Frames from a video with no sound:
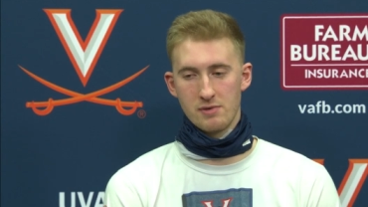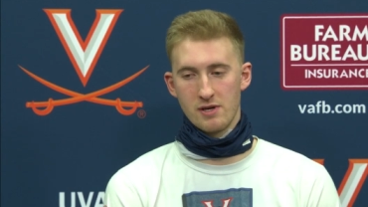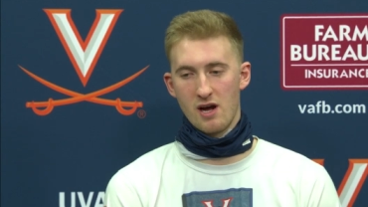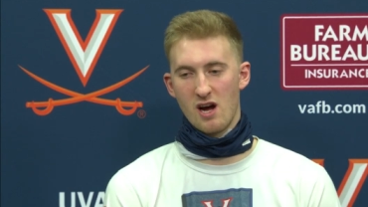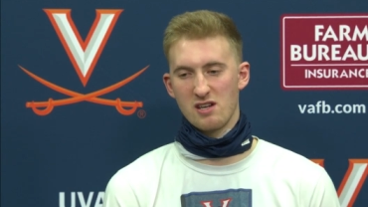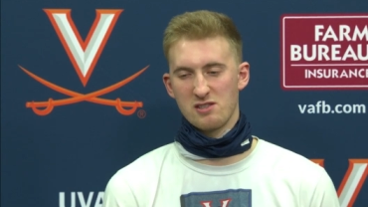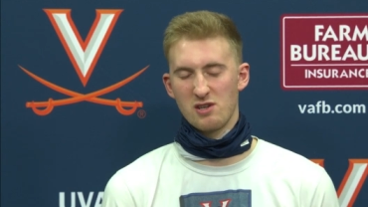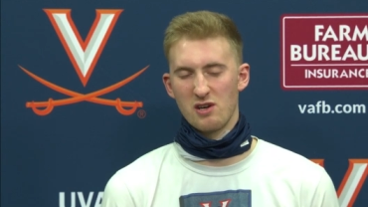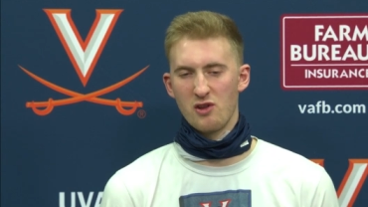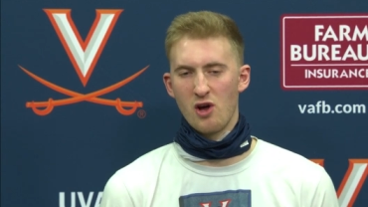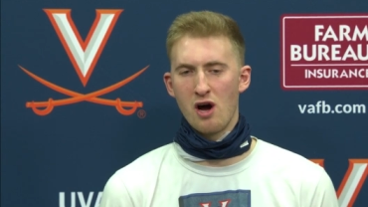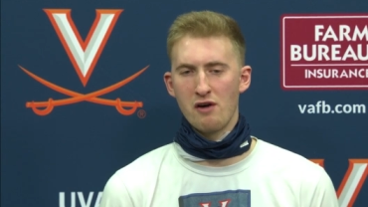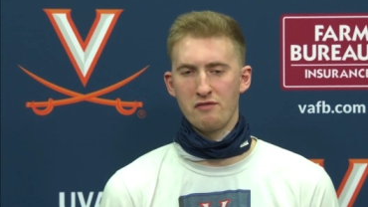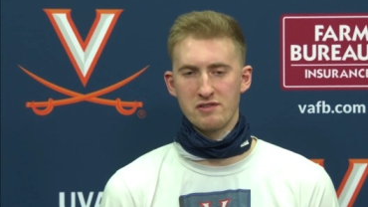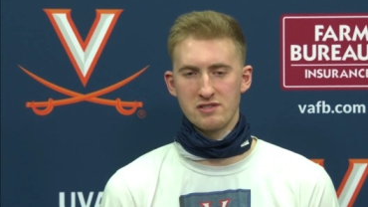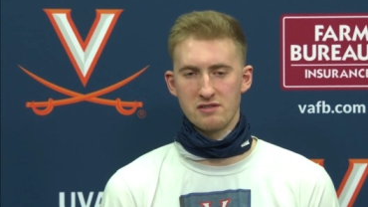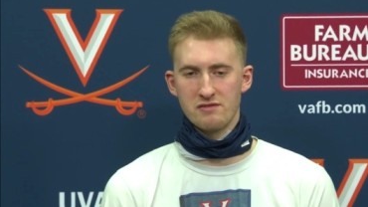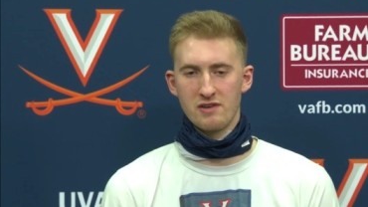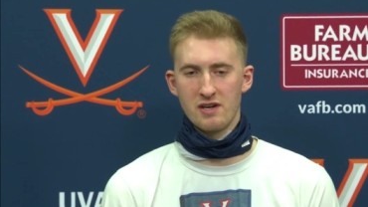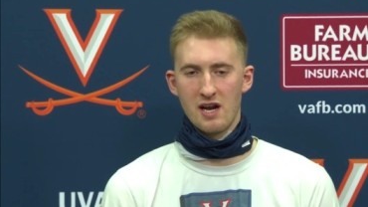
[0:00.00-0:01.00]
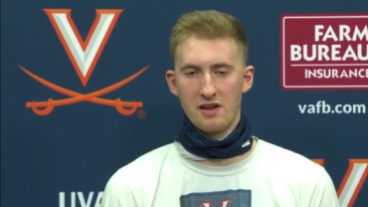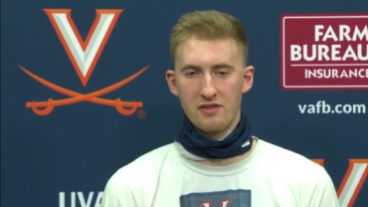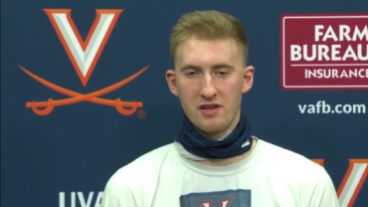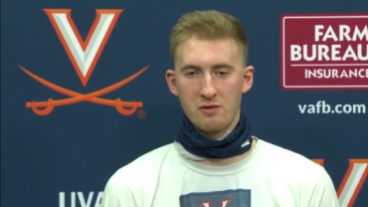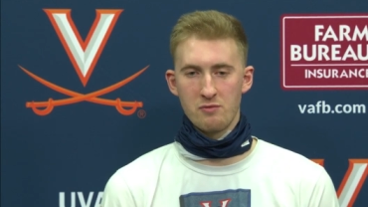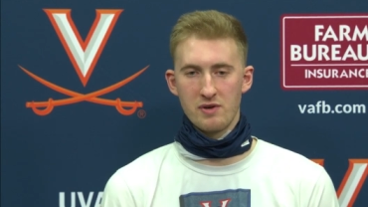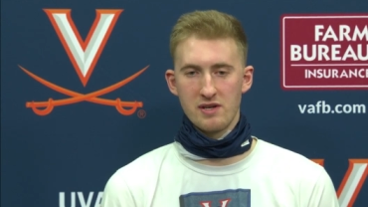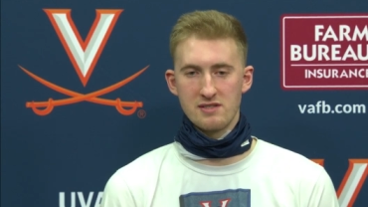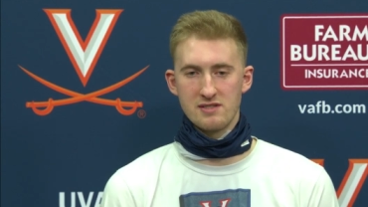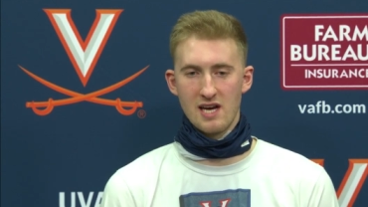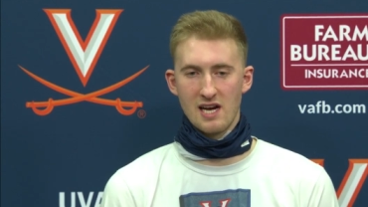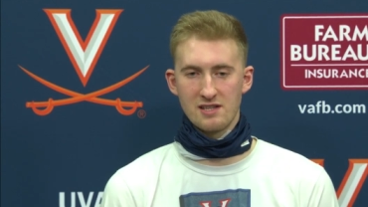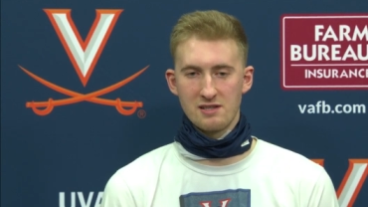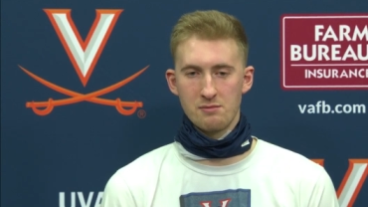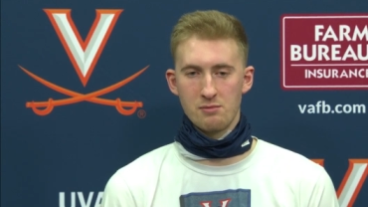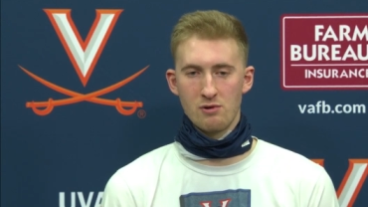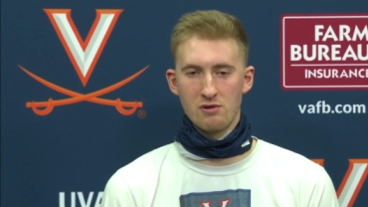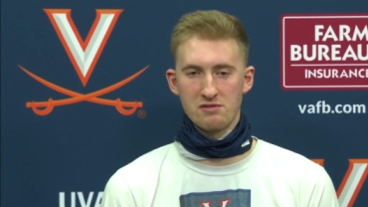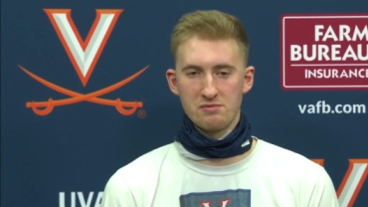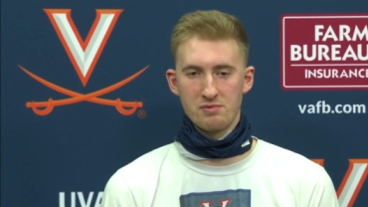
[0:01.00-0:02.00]
But also on the offensive end, I think we attacked the
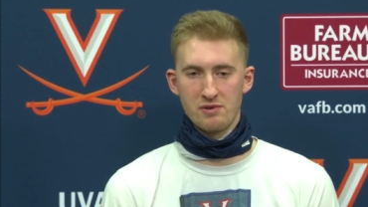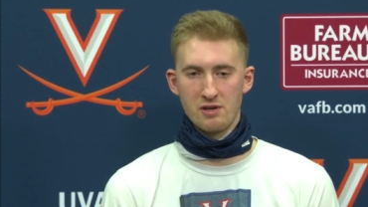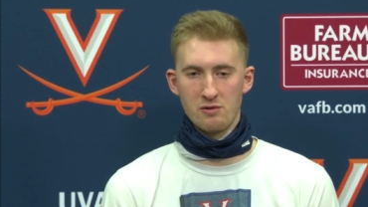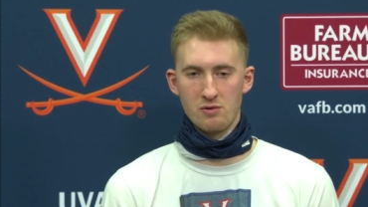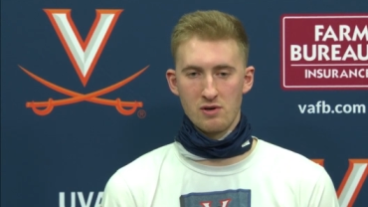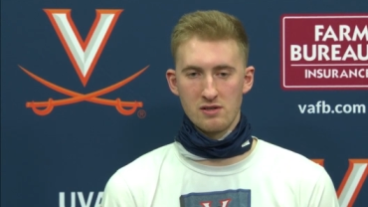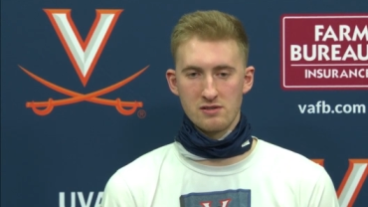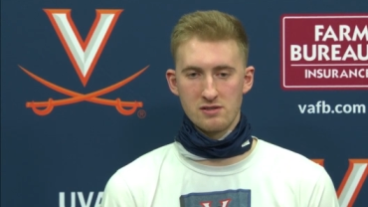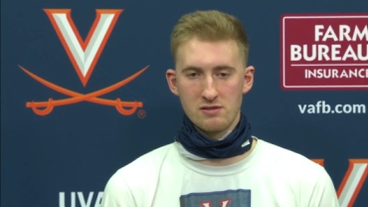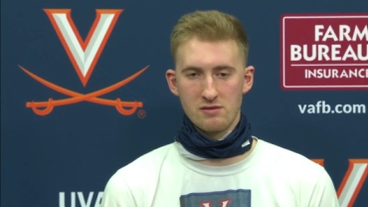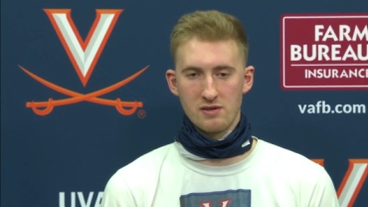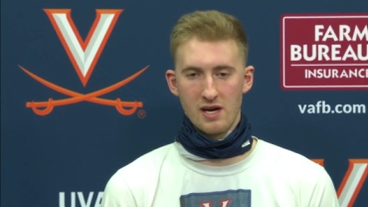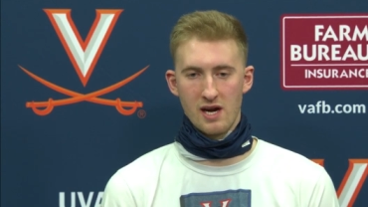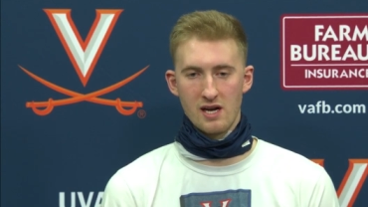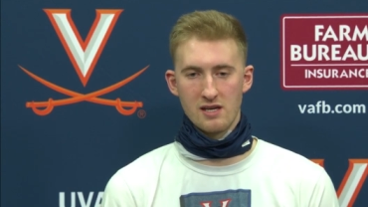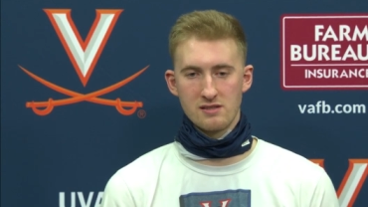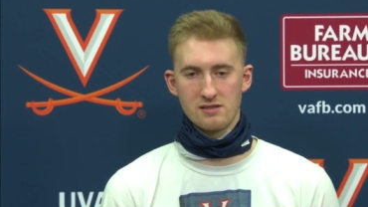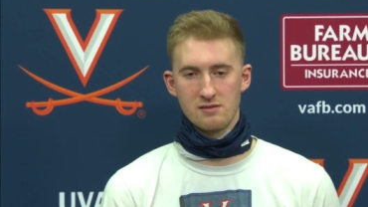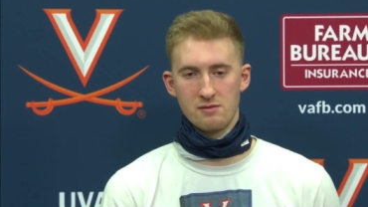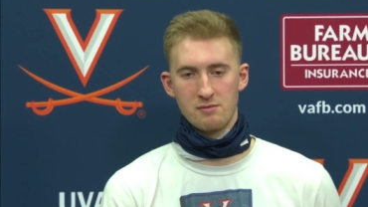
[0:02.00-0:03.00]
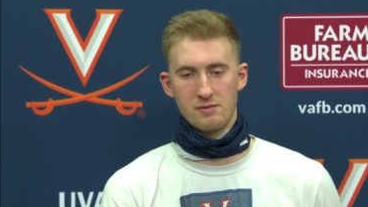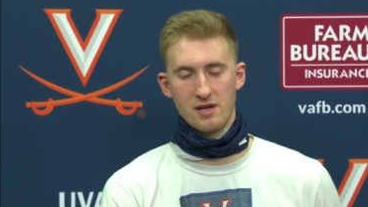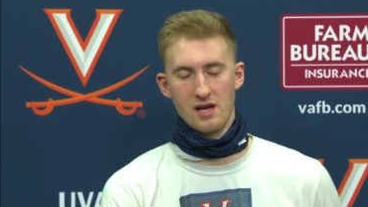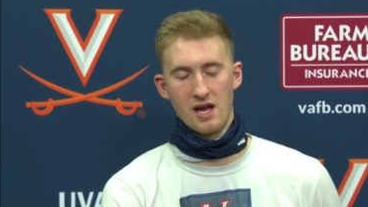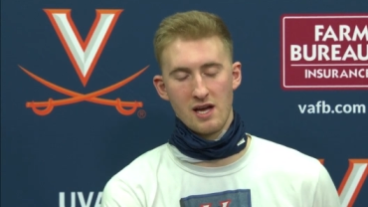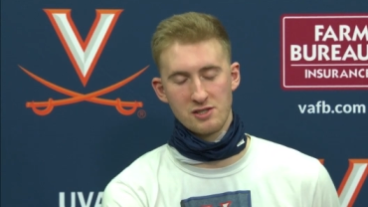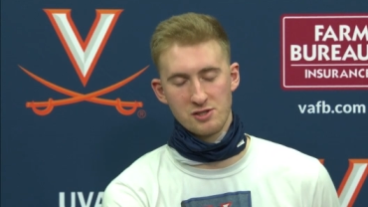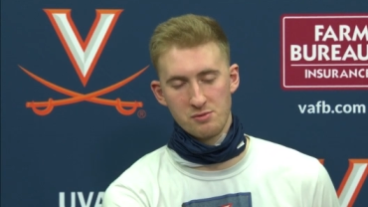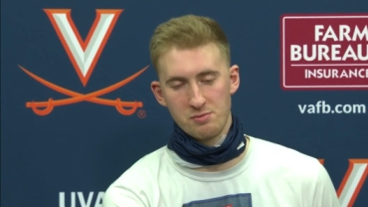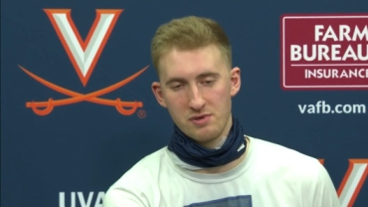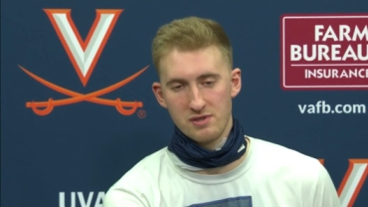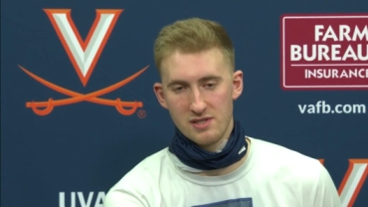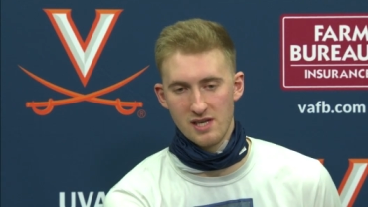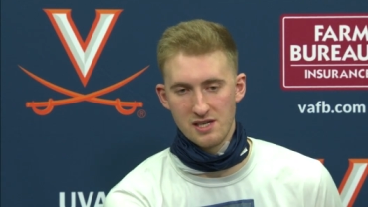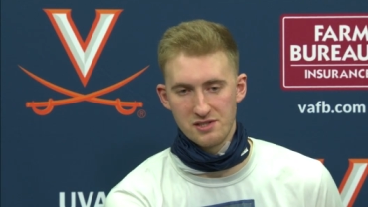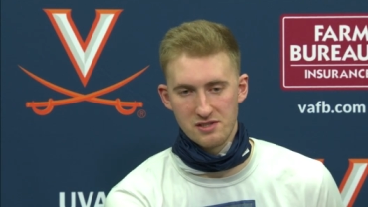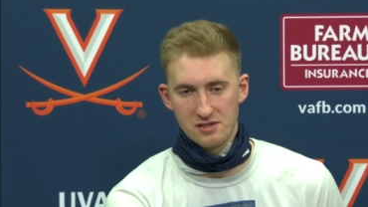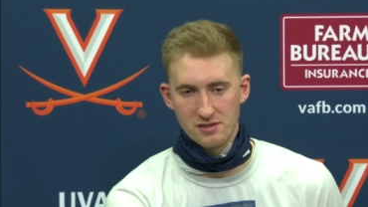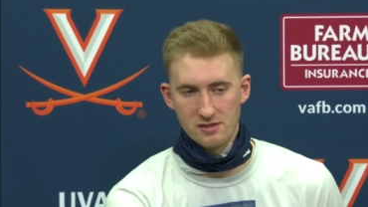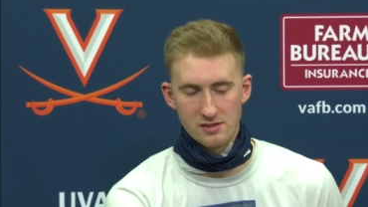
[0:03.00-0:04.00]
boards pretty well too and got us some extra
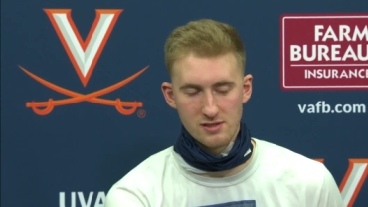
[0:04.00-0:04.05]
possessions.